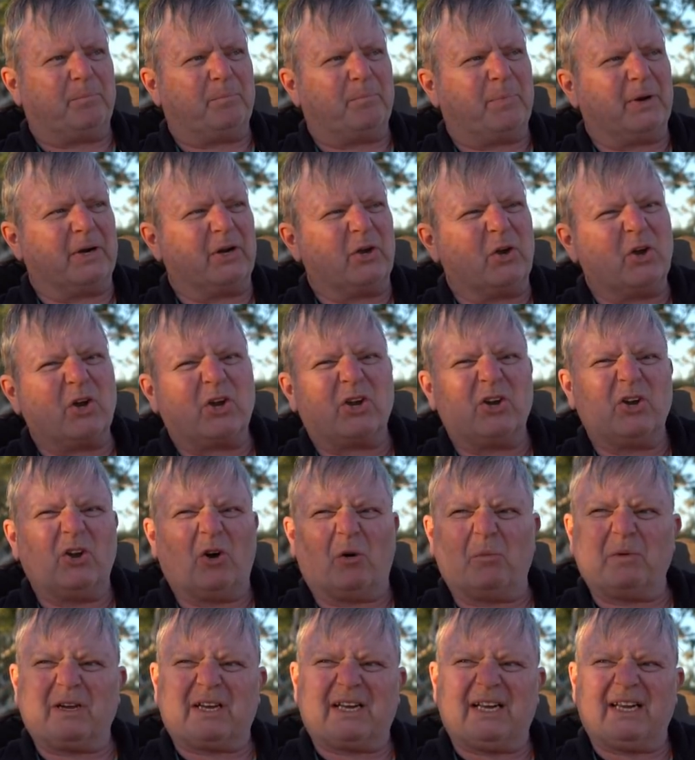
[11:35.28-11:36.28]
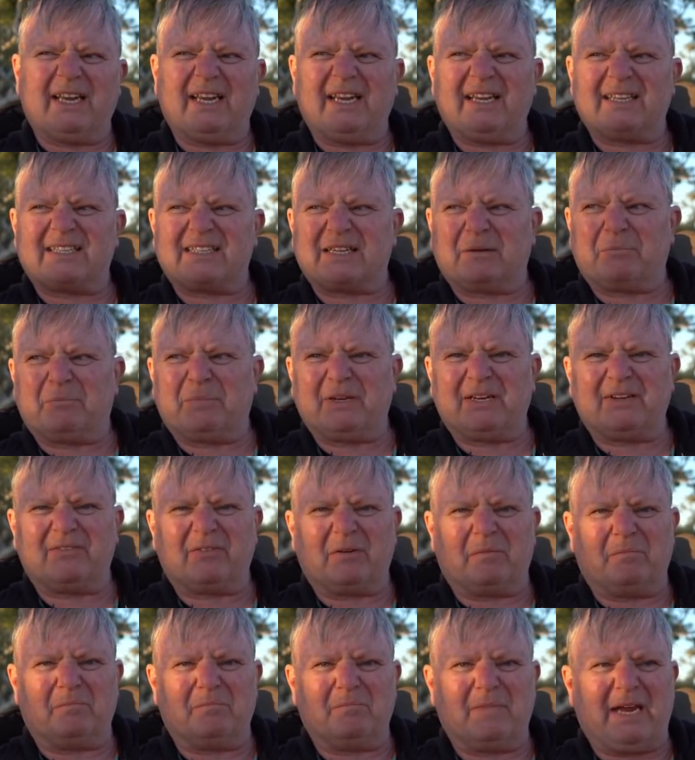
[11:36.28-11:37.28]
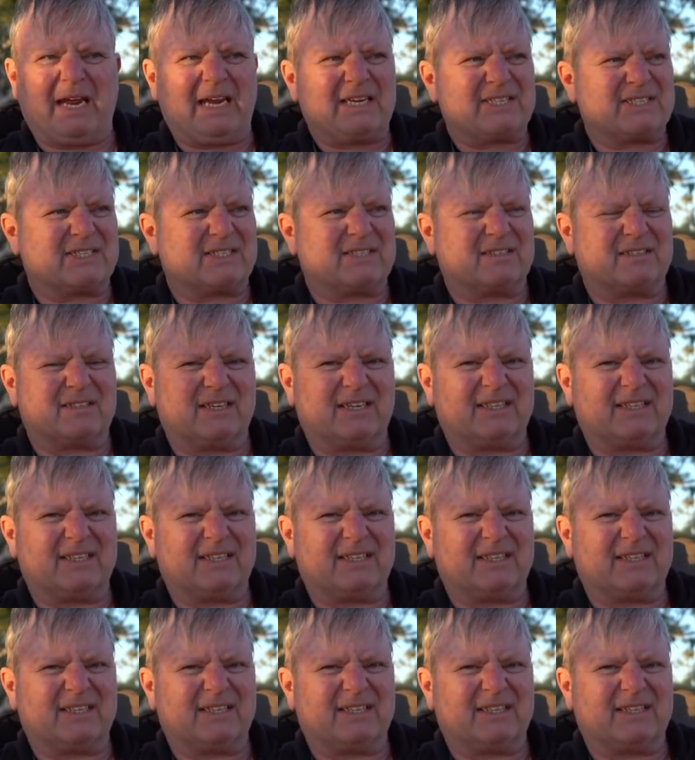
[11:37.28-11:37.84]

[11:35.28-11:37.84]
But ergonomically, it's a bit of a mess.